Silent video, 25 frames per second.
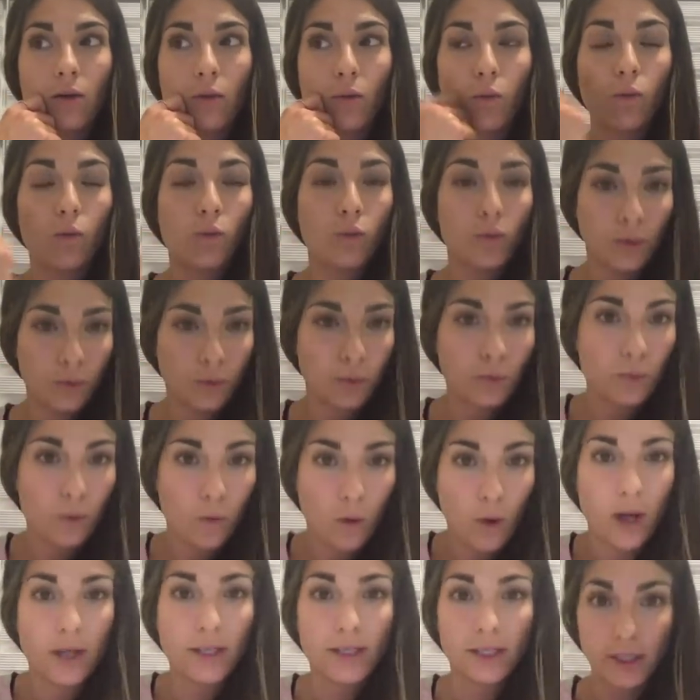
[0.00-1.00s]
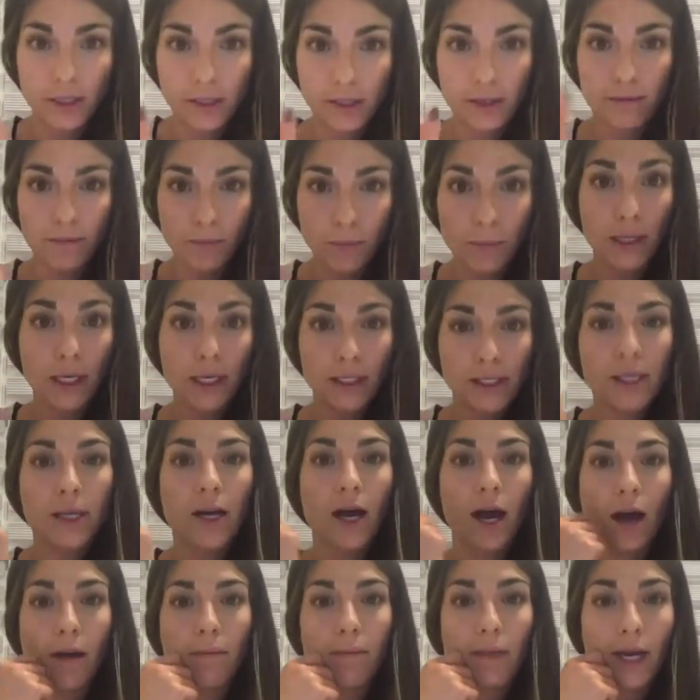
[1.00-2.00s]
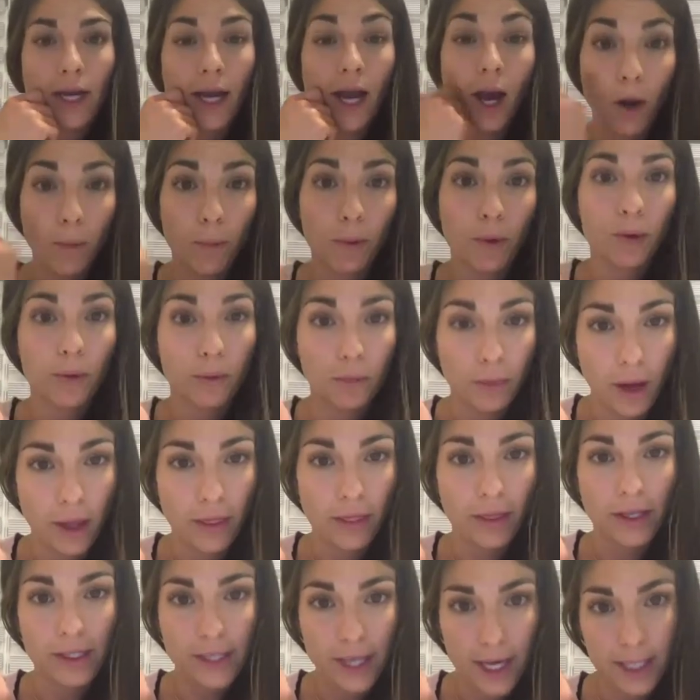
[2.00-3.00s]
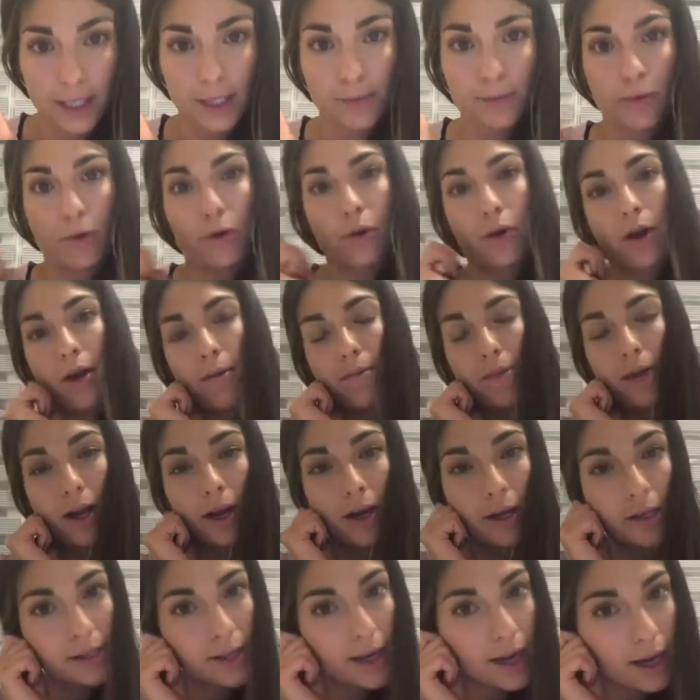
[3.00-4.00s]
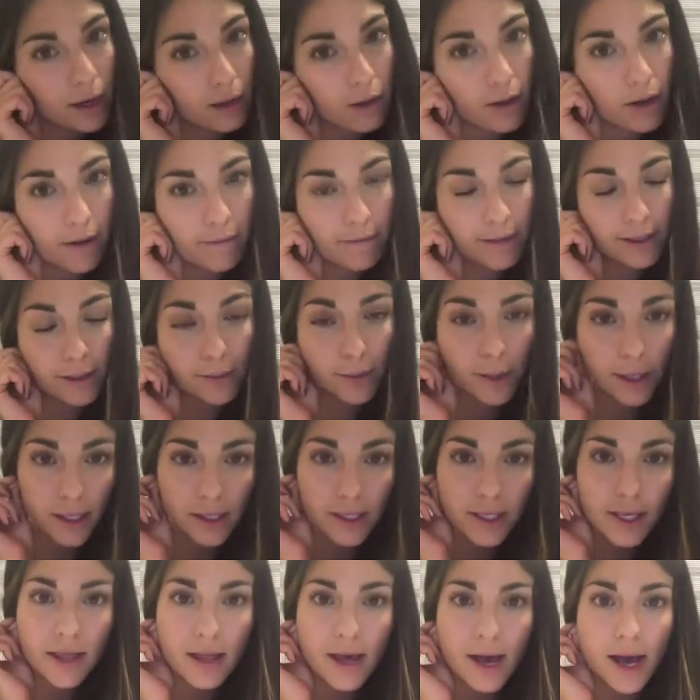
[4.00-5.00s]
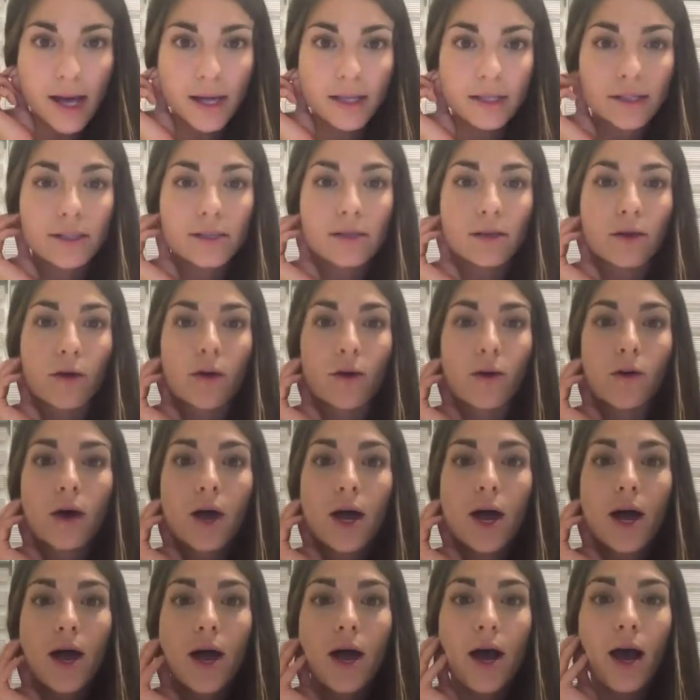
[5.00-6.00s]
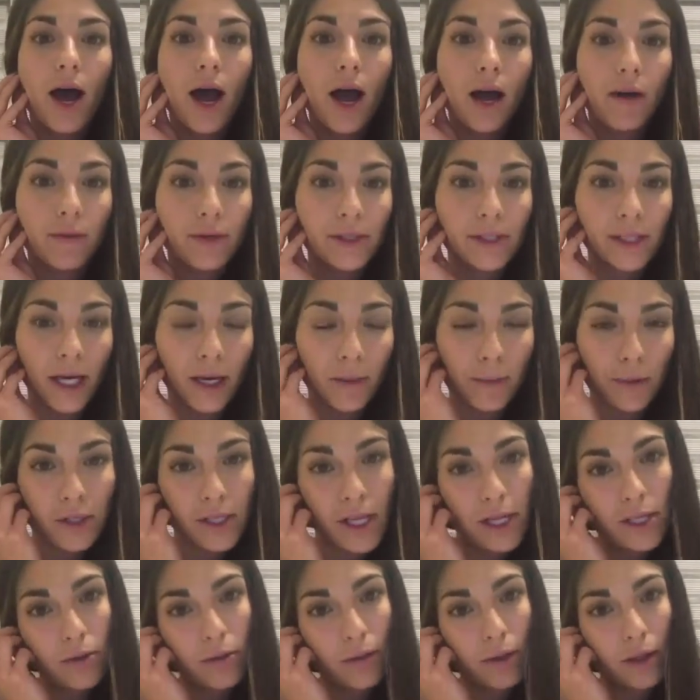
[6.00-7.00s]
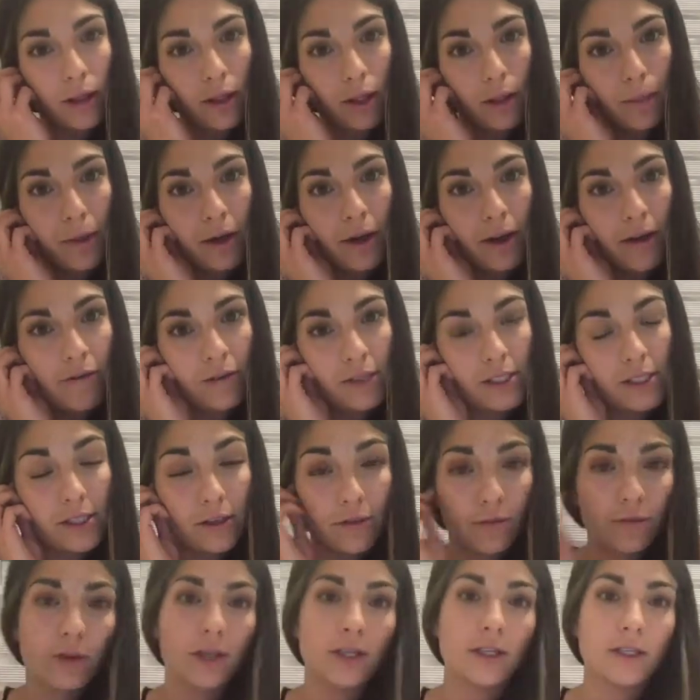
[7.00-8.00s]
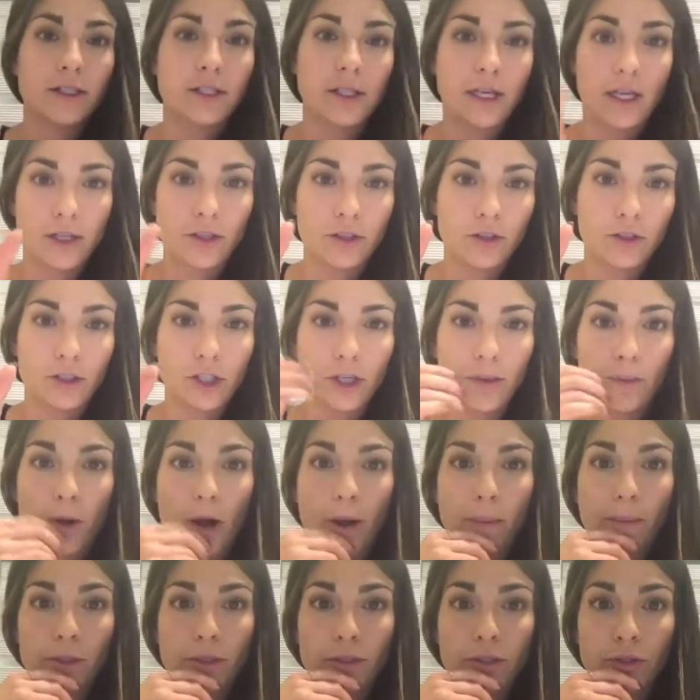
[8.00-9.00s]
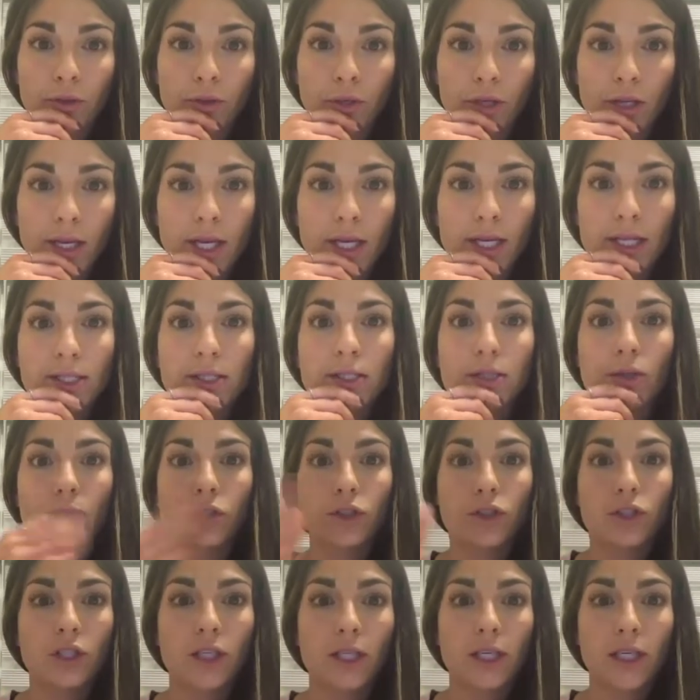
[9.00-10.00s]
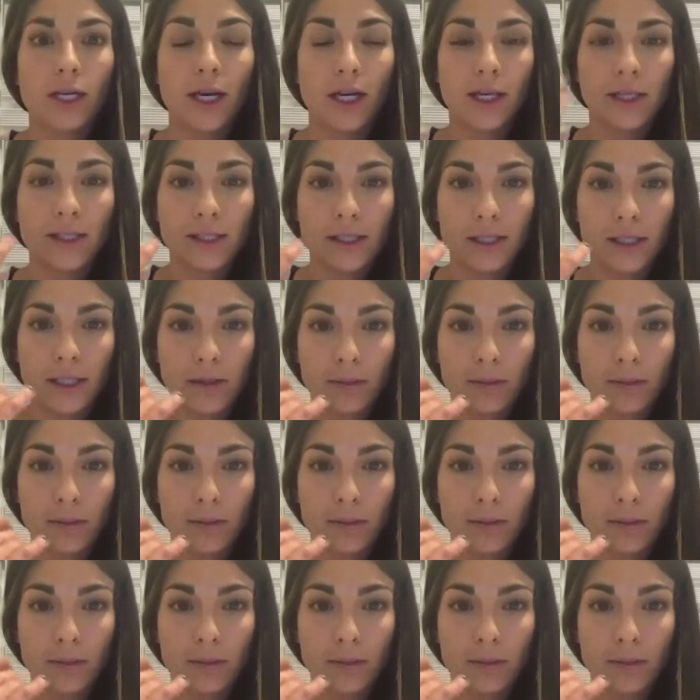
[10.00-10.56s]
wanted me to come and help her run the dance program there because I had a lot of experience in that. So I was kind of presented with a little bit of a different internship opportunity. So she kind of